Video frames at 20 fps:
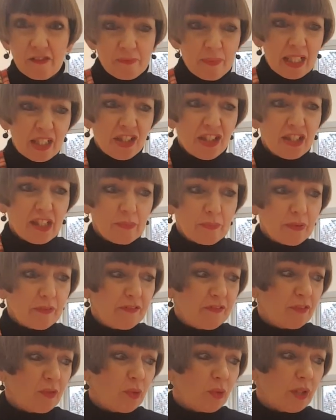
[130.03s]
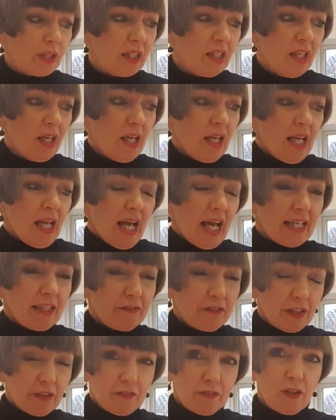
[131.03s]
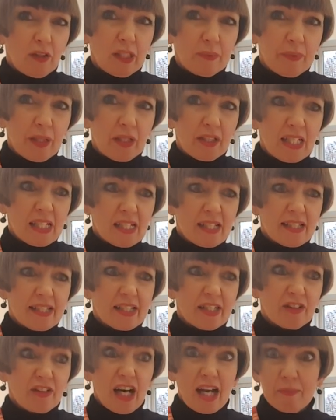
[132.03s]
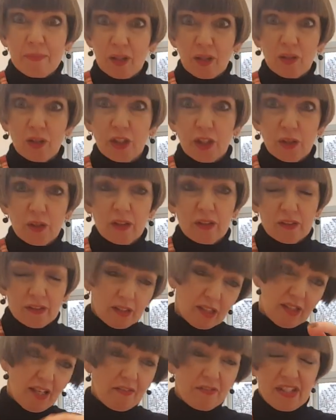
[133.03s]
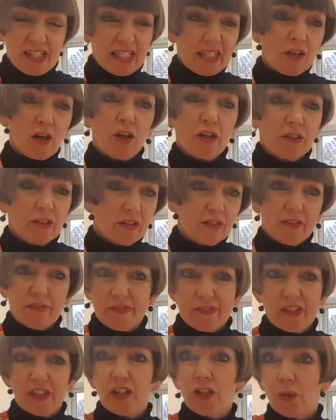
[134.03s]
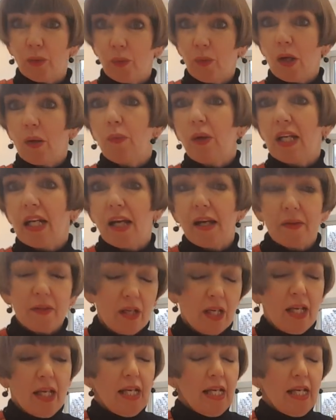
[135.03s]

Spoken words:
I've mentioned it before, and if you're following me on Instagram, you'll have seen it on, you know, when I